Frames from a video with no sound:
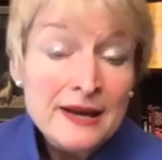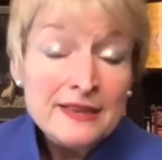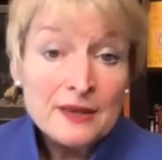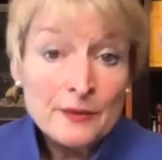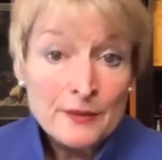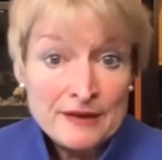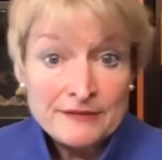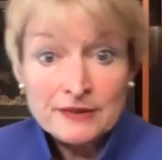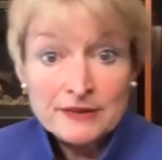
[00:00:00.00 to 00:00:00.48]

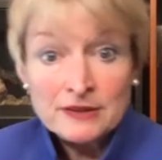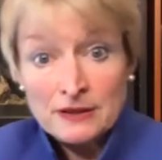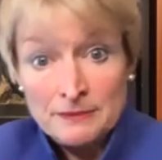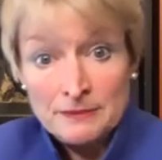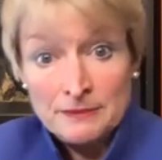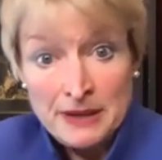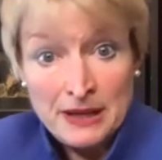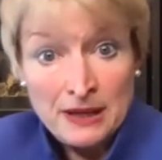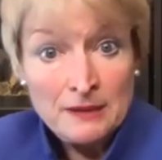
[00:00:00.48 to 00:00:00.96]
Then we have our little
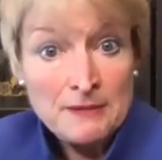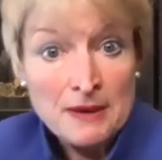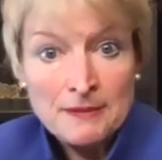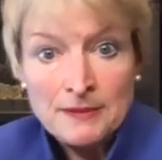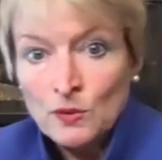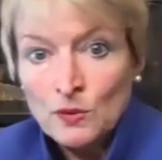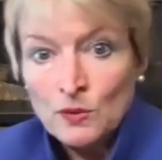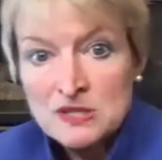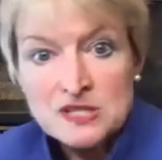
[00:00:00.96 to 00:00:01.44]
meeting,
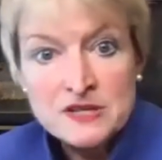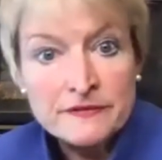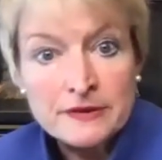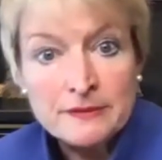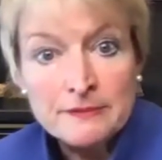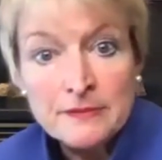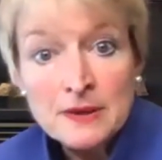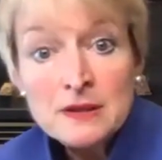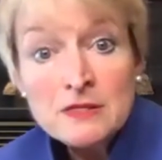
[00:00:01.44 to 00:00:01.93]
maybe once
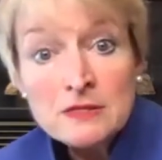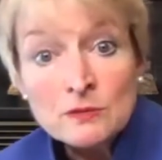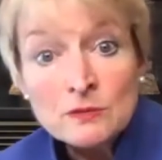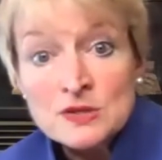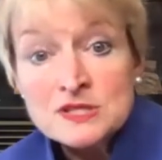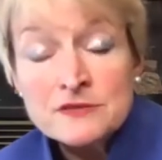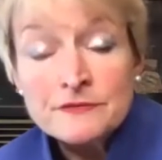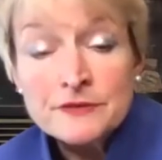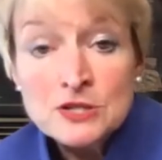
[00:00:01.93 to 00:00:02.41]
every month,
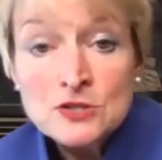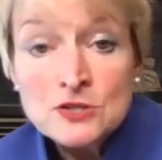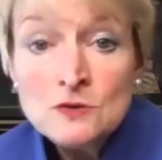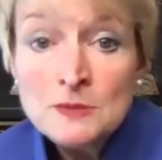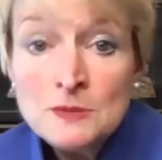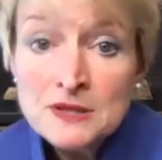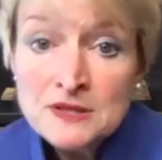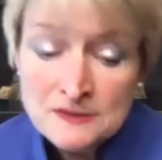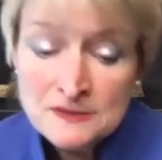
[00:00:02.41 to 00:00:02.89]
once every 2
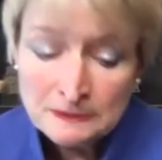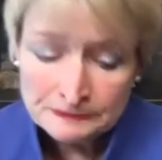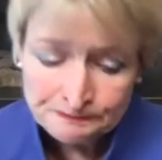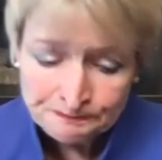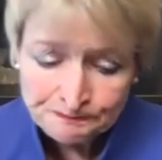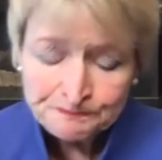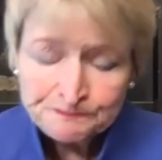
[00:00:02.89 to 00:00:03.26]
months.